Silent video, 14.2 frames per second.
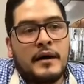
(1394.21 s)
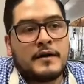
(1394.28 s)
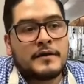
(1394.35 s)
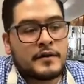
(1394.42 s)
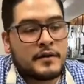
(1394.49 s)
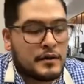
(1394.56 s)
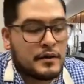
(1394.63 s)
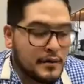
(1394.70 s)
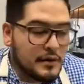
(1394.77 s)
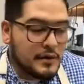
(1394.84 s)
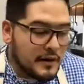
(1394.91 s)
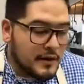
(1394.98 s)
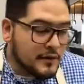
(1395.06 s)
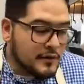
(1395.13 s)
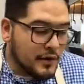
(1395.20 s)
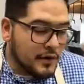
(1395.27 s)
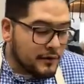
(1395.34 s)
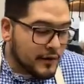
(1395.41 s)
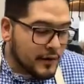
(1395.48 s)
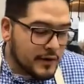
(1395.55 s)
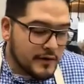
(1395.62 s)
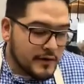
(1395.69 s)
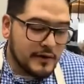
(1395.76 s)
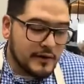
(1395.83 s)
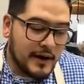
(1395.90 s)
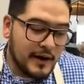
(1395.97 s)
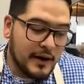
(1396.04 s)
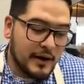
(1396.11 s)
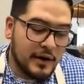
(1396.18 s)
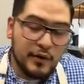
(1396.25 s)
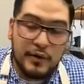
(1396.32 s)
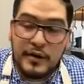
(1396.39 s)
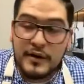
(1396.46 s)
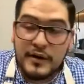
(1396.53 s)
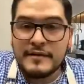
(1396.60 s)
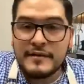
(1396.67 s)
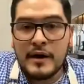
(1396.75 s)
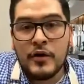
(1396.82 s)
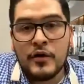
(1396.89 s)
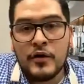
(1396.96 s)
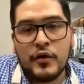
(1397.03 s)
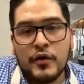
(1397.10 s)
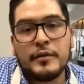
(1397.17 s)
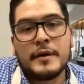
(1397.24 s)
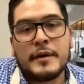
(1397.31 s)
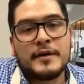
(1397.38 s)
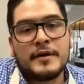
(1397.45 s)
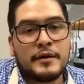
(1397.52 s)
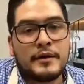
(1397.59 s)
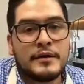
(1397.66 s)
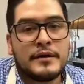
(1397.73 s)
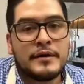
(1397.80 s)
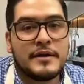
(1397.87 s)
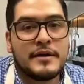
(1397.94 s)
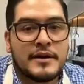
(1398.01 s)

so he's known for his Korean style short rib taco.